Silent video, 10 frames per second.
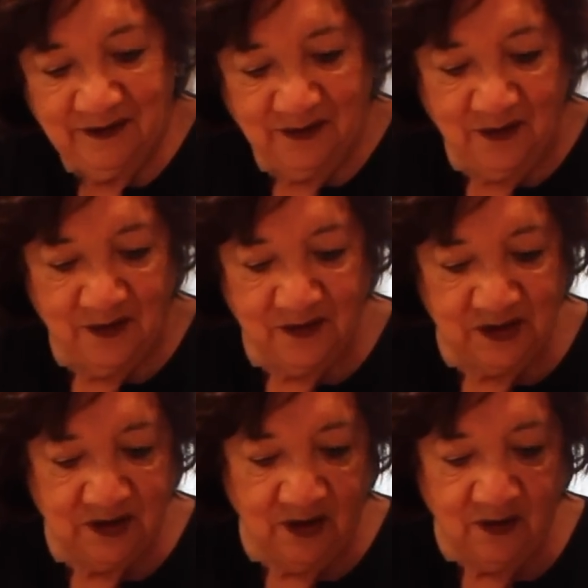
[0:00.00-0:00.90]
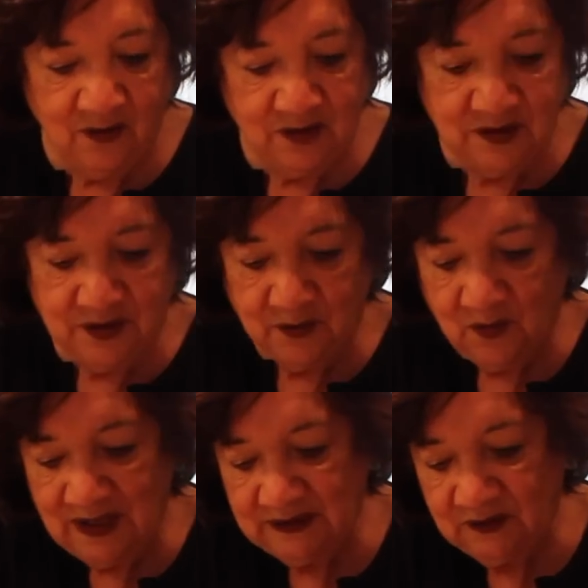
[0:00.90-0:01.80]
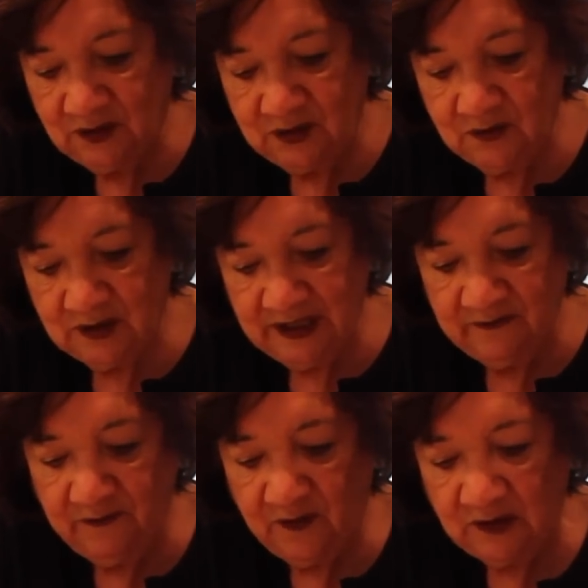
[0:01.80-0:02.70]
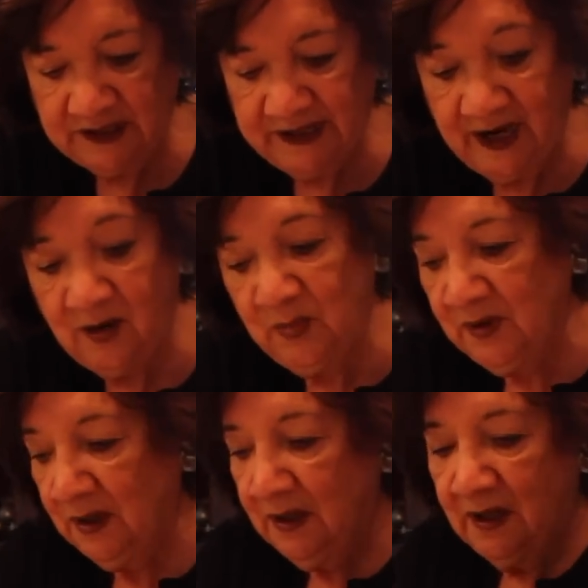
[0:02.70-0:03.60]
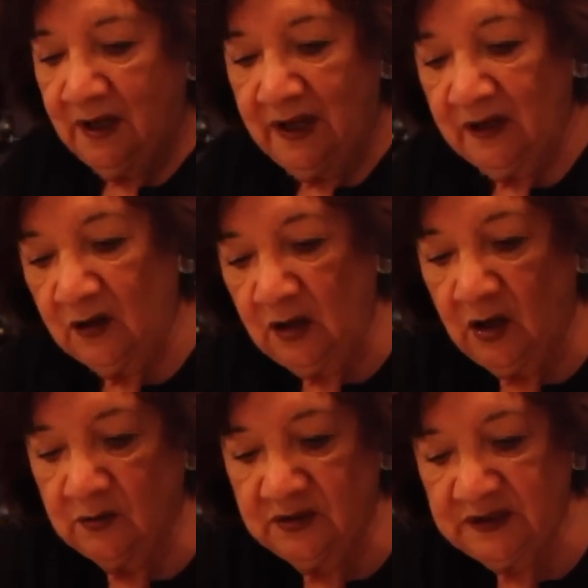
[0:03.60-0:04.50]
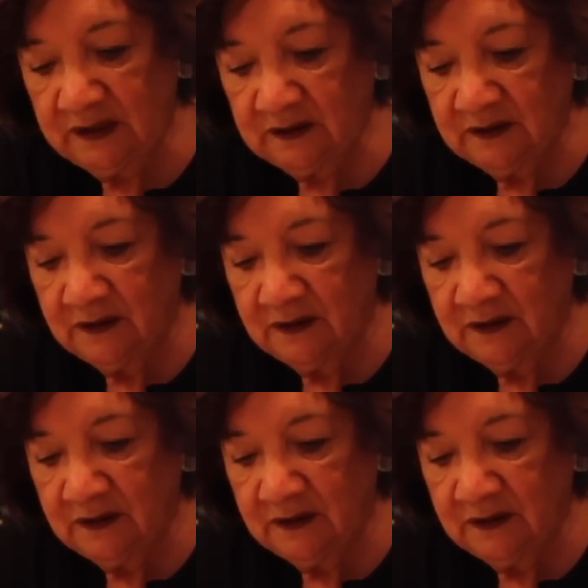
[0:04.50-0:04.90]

Okay. Or you know what, you can fold it up and close it.